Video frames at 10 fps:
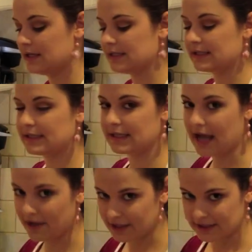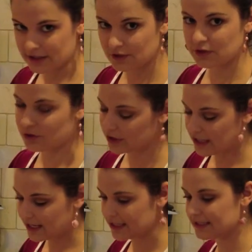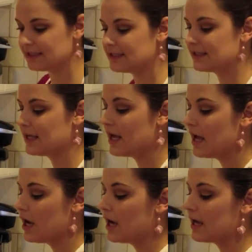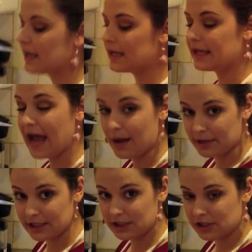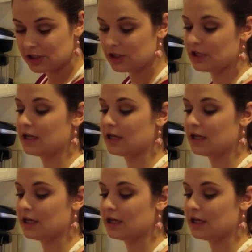scallions, those green onions, cabbage,